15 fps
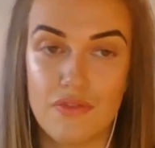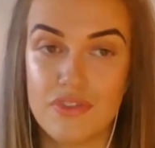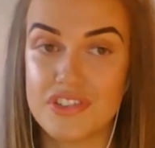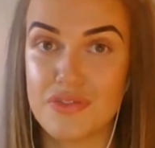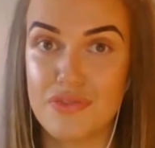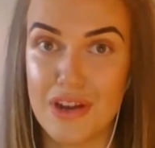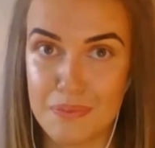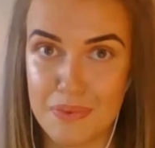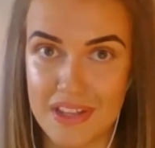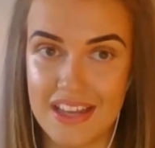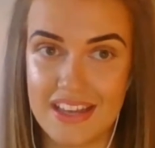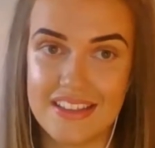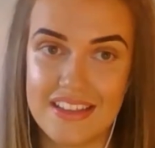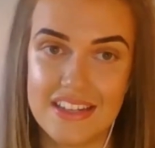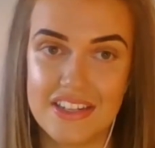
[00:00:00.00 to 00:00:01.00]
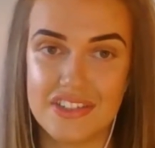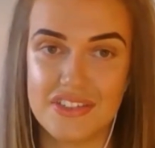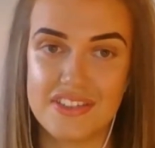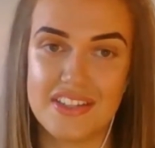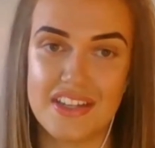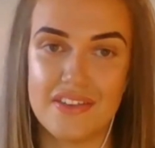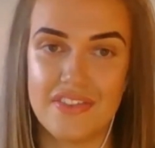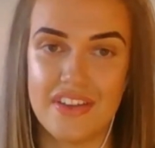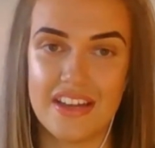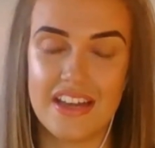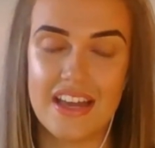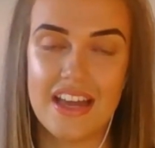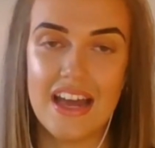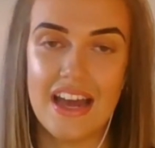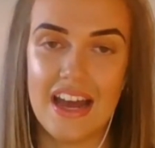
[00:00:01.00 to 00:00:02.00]
replicate the initial survey,
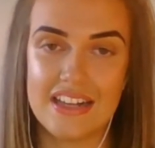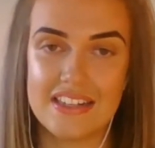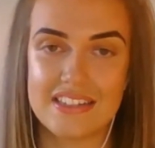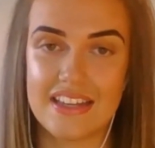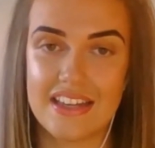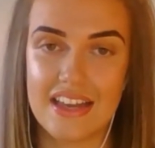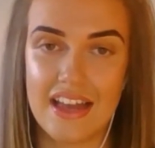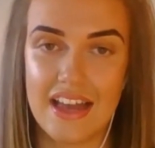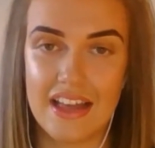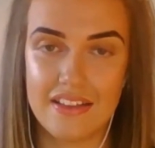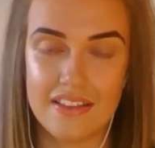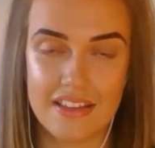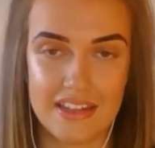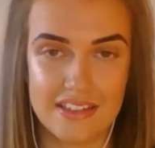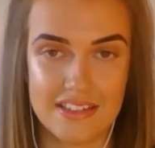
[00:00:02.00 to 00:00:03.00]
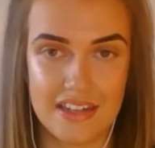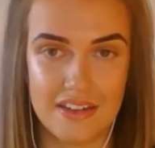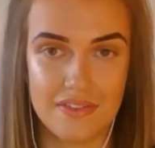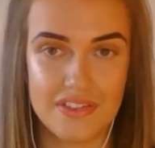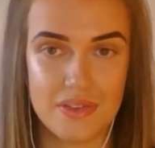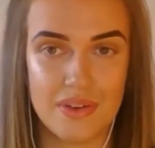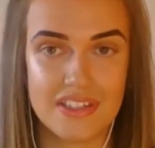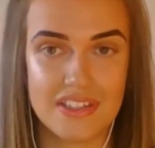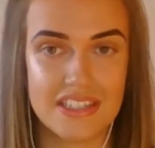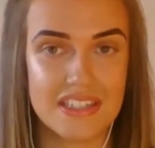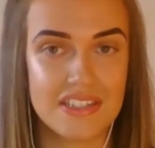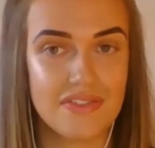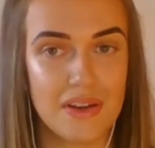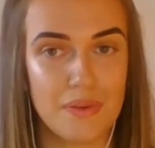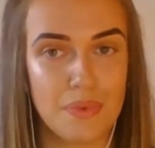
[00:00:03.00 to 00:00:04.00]
asking healthcare staff to
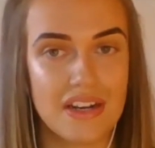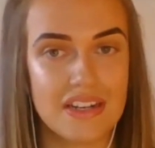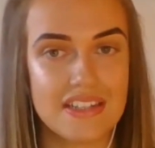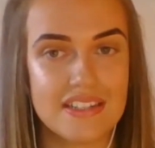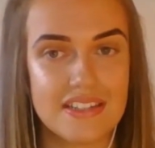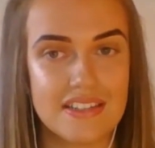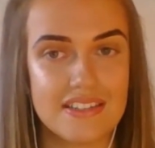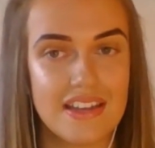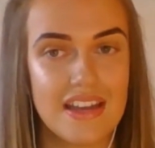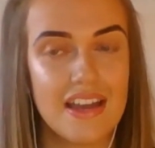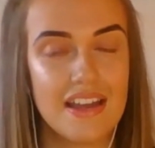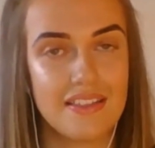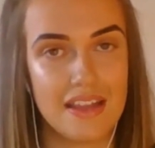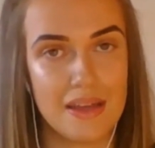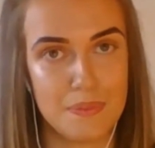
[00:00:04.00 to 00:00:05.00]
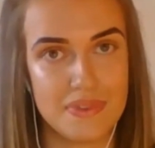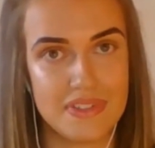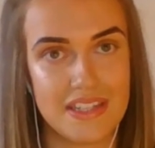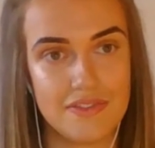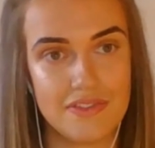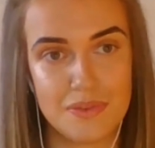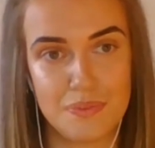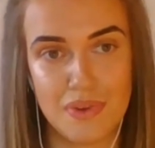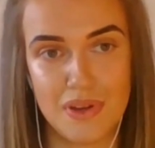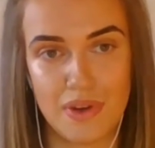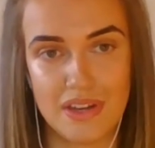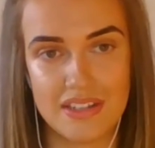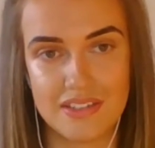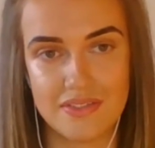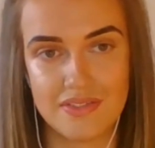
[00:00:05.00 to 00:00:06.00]
identify practices they perceive to be a
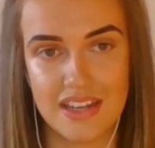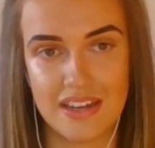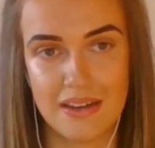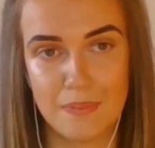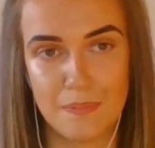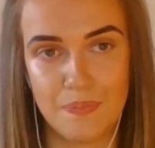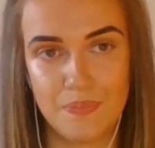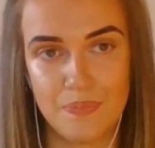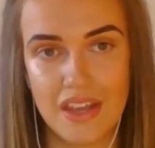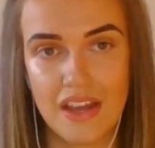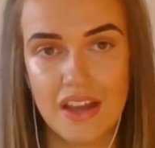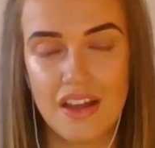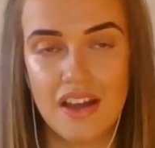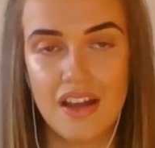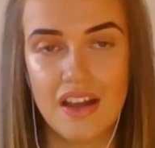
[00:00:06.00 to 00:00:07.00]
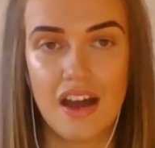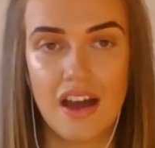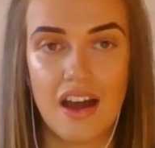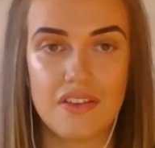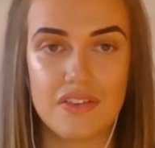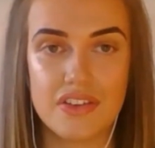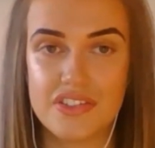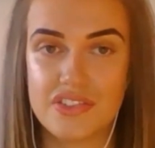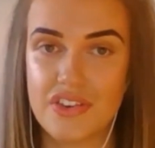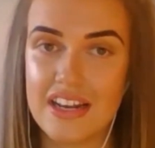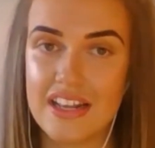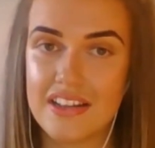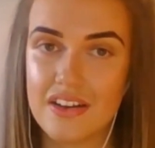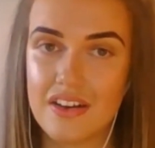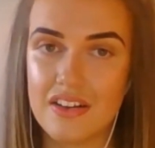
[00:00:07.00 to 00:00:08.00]
waste of time. Our
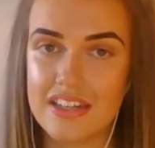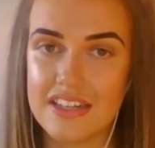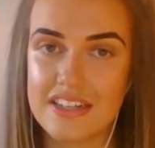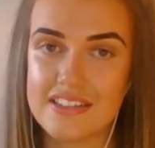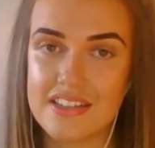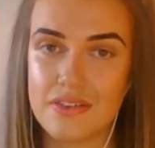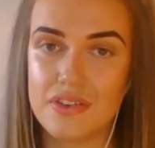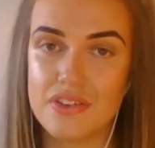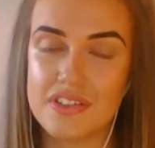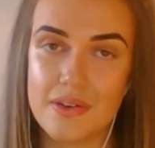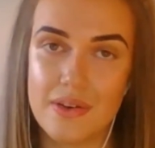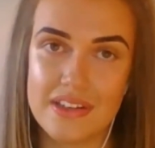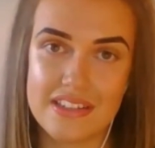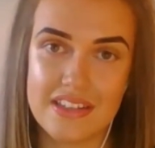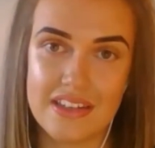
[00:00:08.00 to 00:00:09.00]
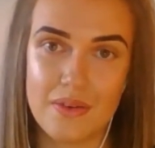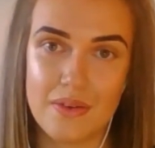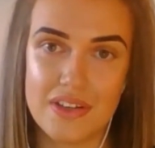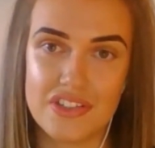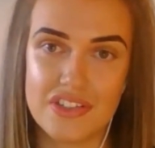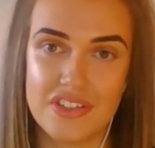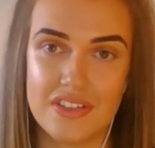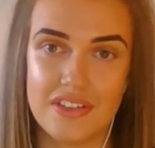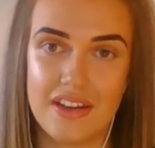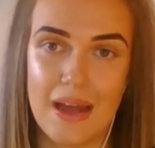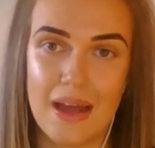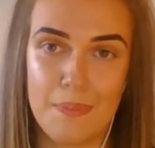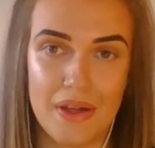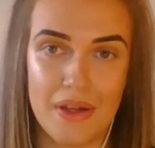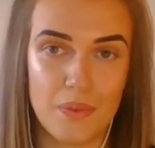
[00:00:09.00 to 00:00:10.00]
Australian colleagues are also asking a question
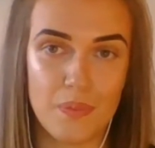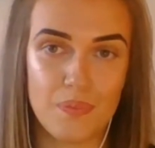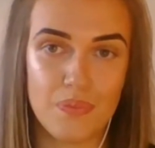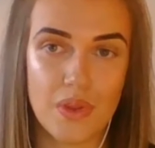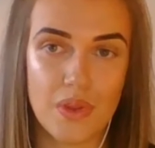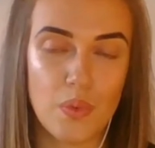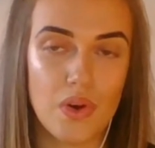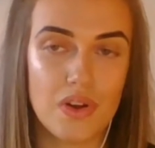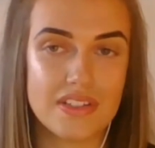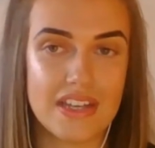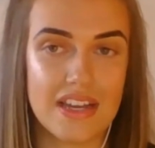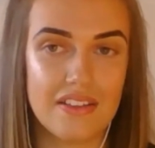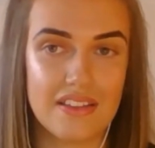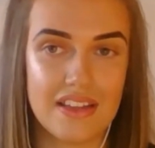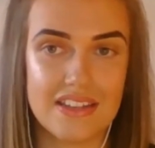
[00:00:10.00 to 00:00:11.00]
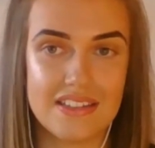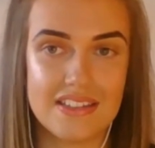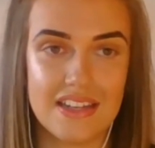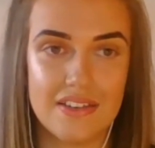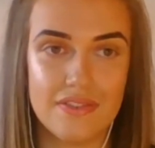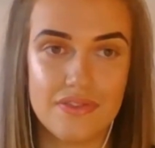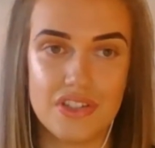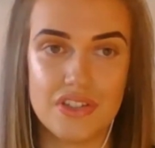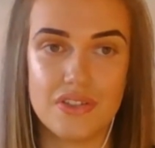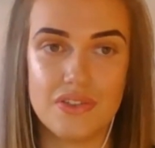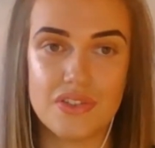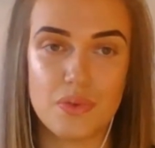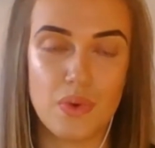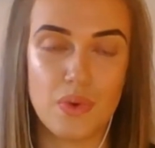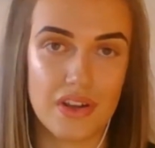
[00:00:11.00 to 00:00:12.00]
about what healthcare staff do
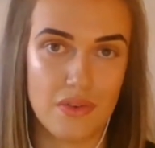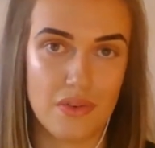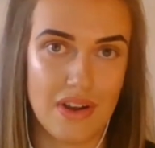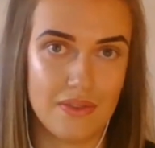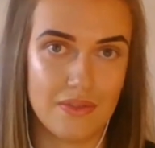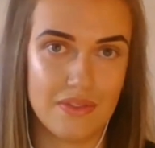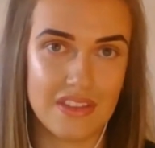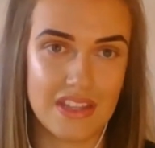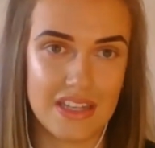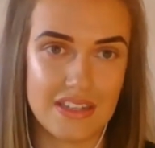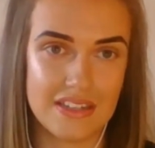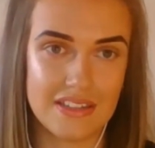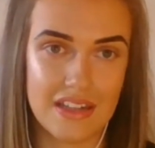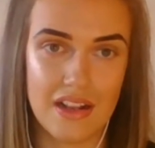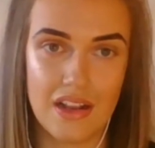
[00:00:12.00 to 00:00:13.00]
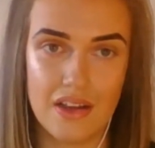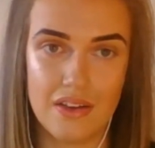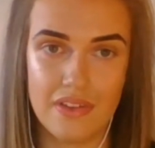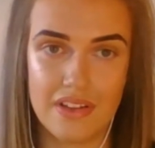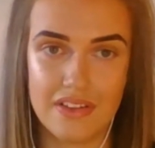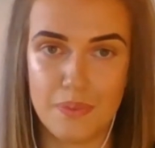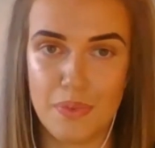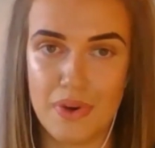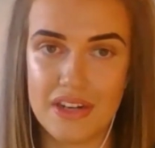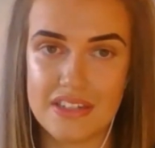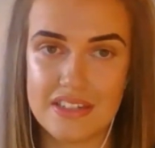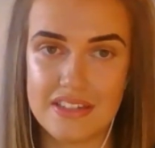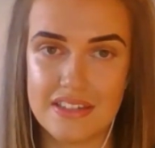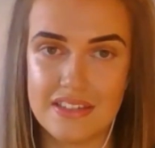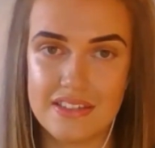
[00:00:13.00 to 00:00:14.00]
to work around these low-value
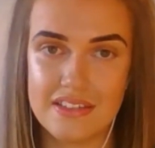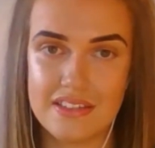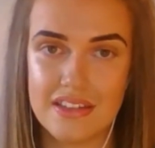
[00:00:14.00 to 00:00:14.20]
practices.